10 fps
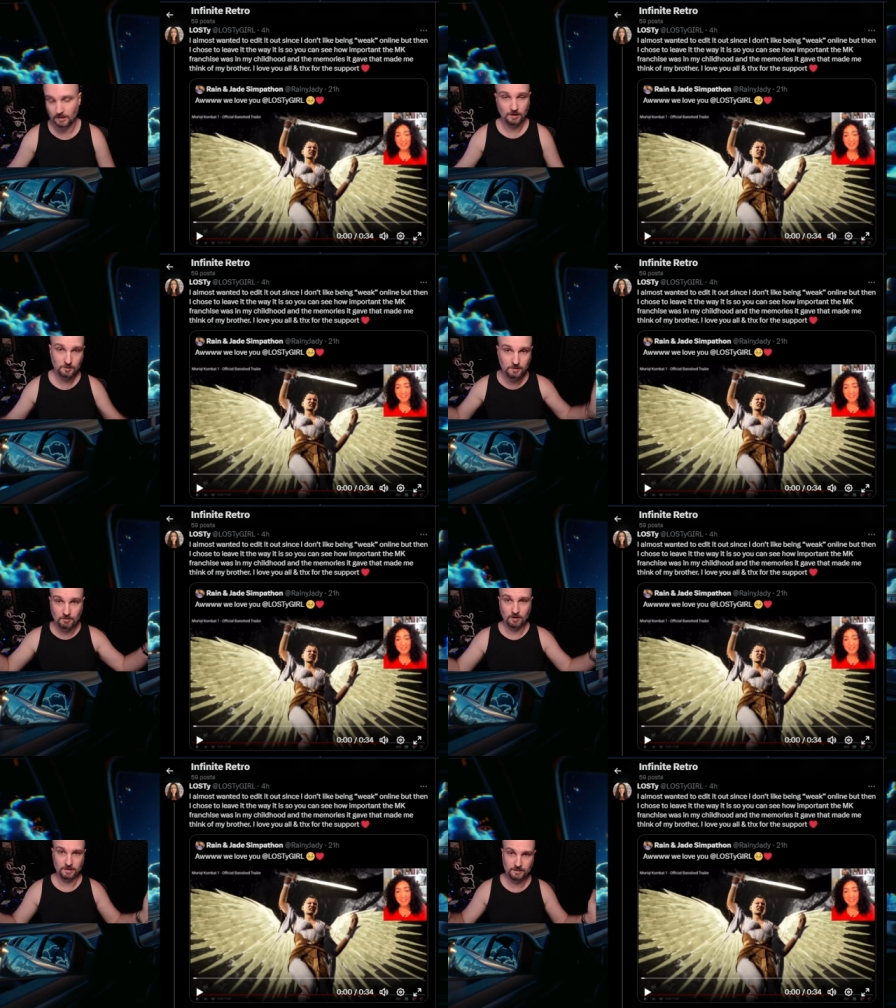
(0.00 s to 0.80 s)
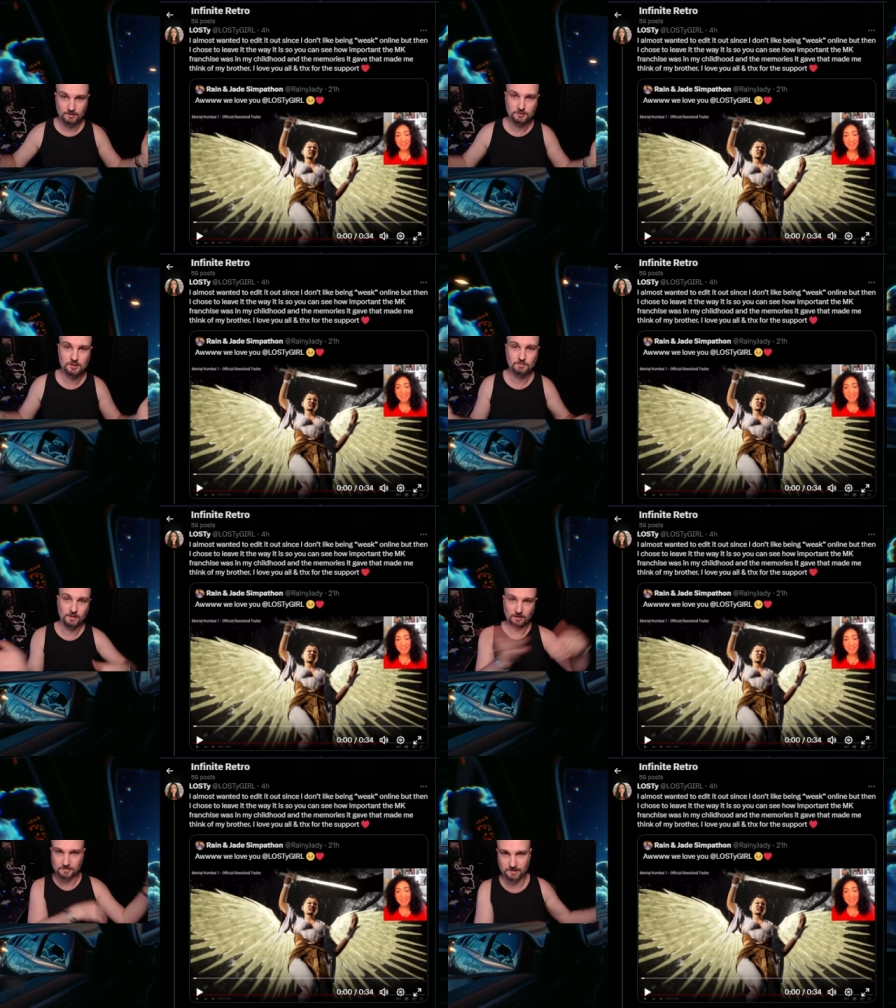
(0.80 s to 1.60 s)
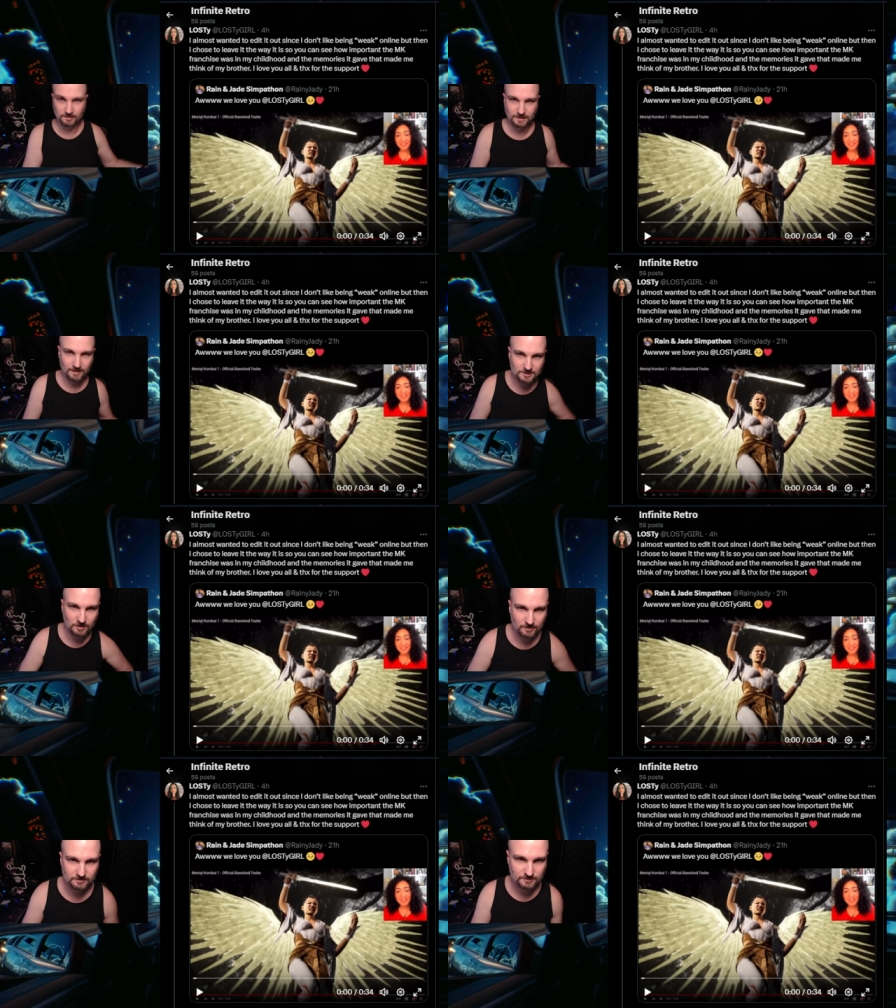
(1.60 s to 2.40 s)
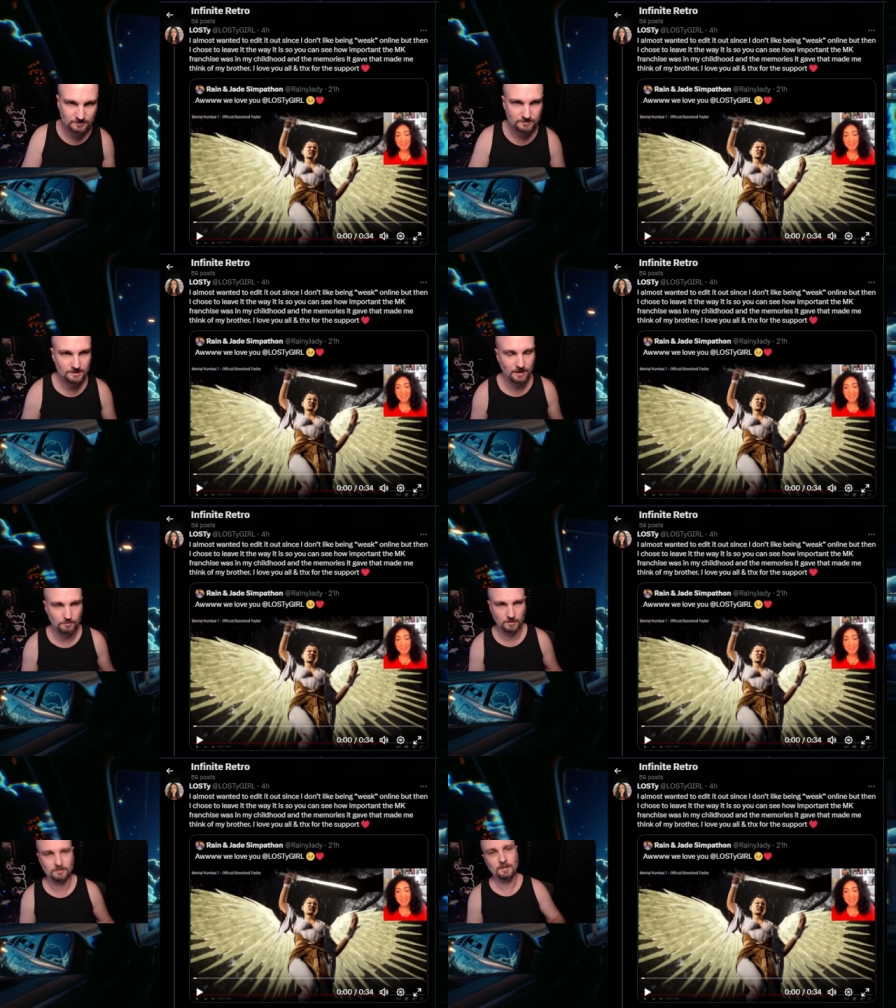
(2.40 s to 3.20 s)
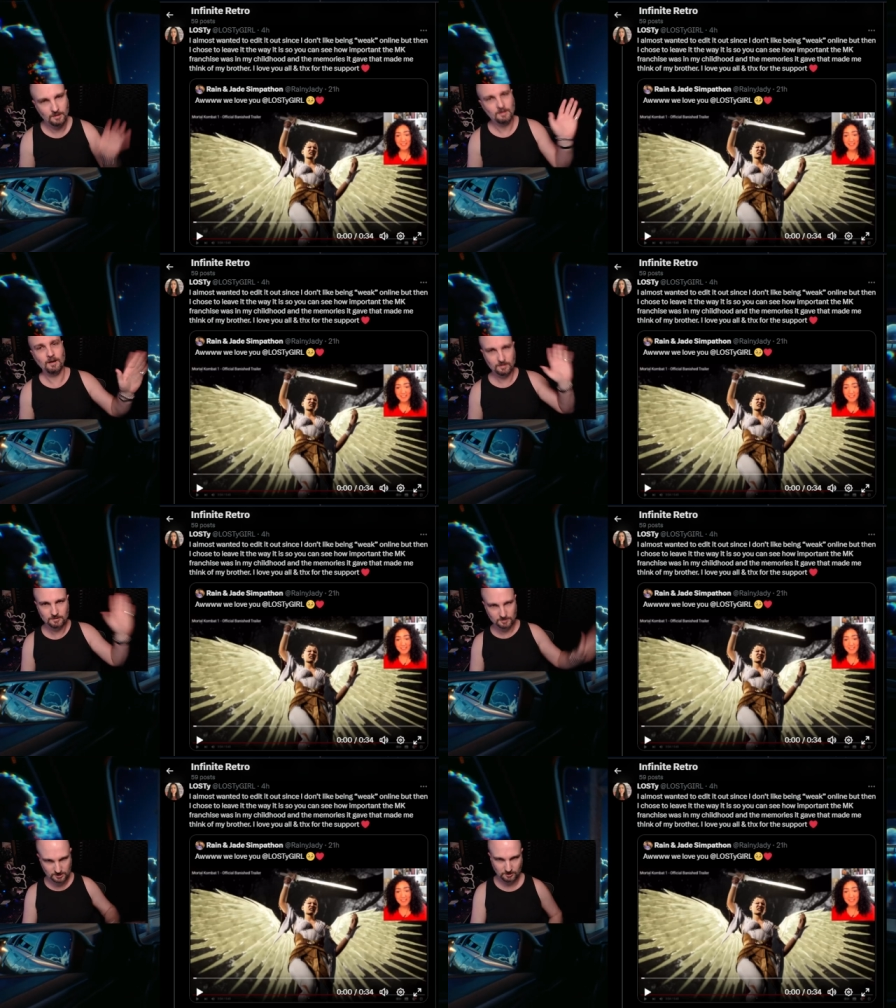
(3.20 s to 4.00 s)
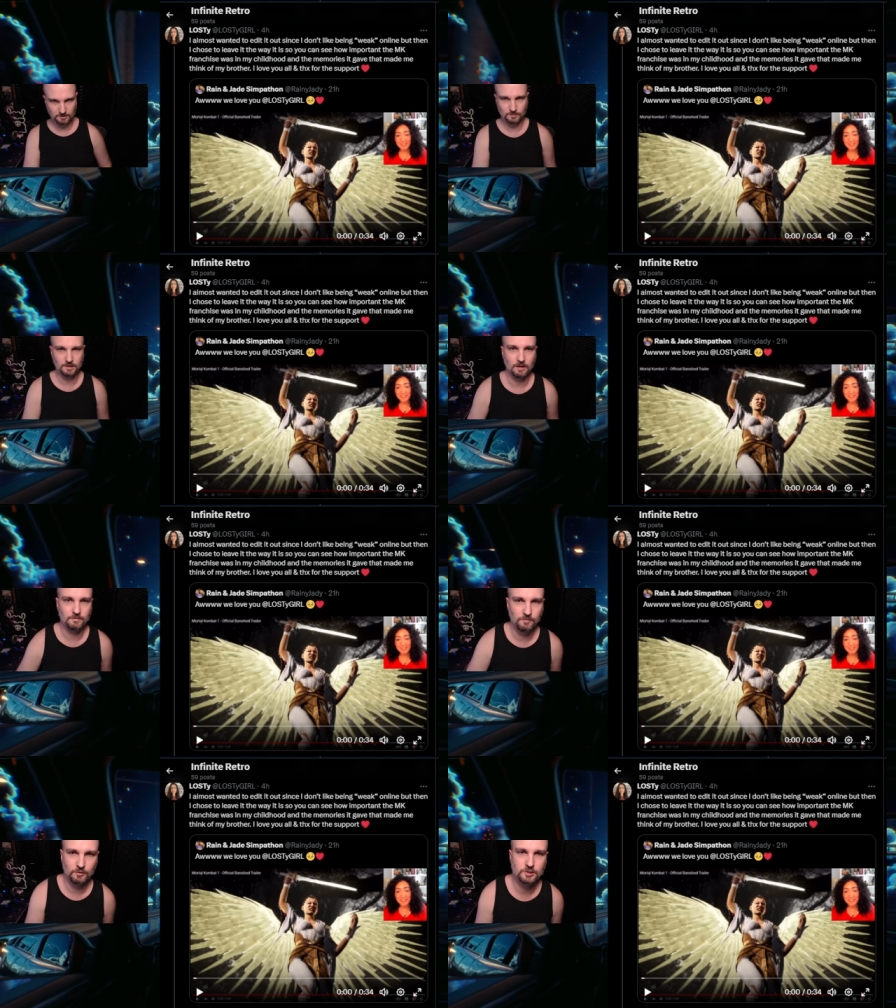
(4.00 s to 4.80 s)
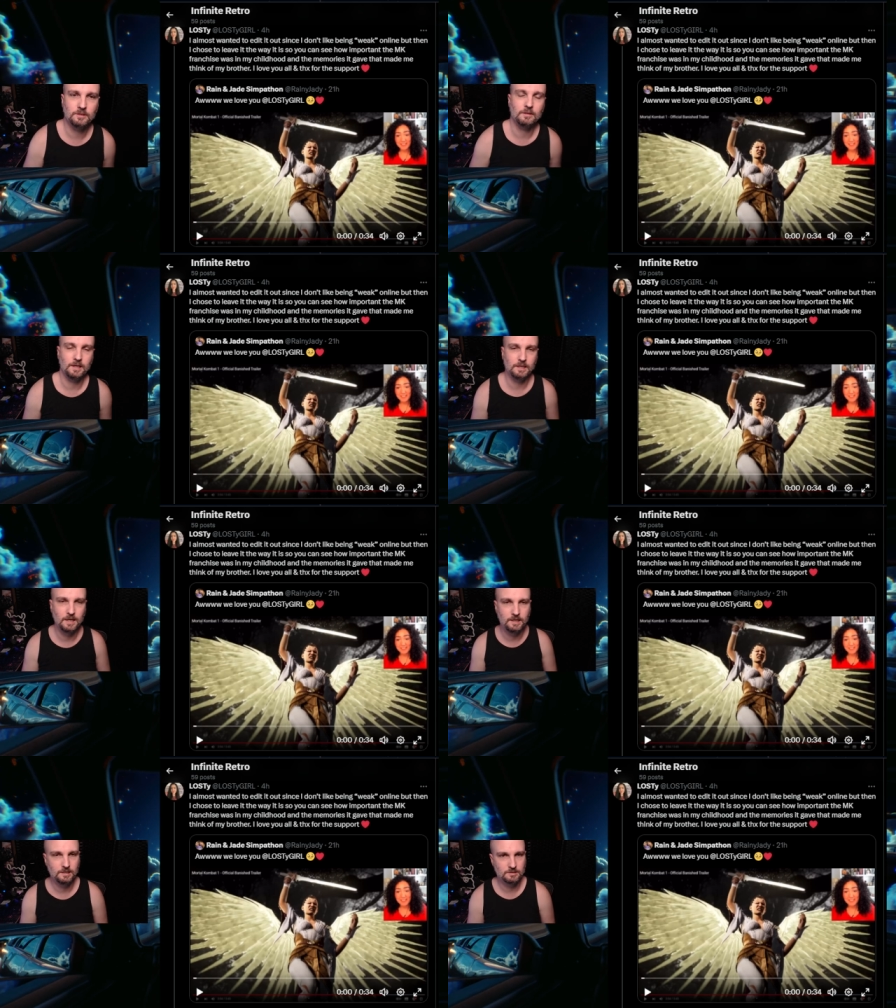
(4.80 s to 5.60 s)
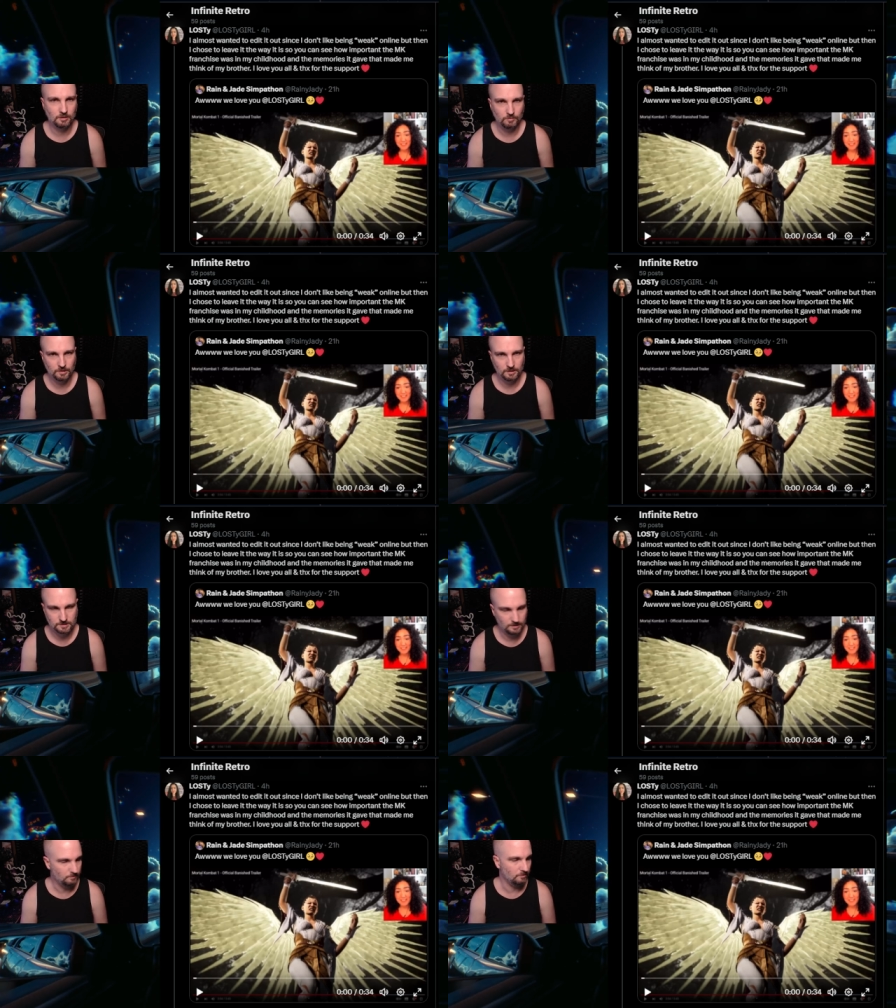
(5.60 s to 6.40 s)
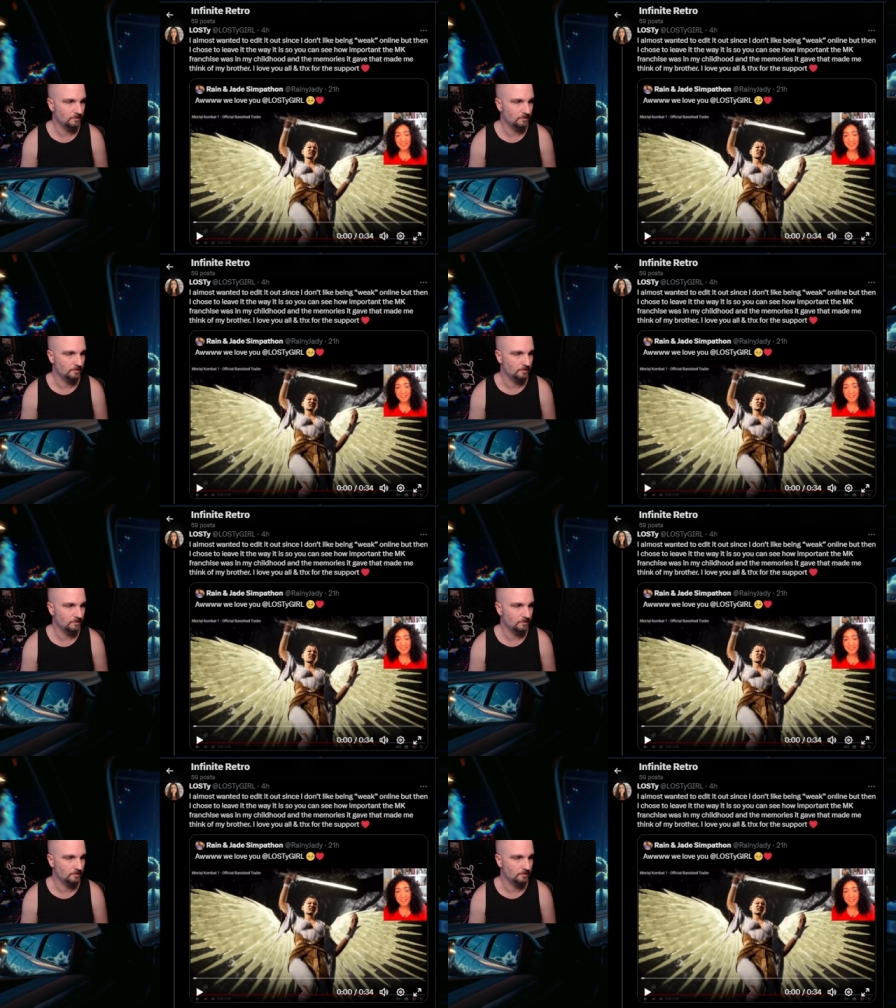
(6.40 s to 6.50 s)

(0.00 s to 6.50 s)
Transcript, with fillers: I could be wrong. He could just be living on the other side of the town, but I'm going to assume that unfortunately that he is not with us anymore.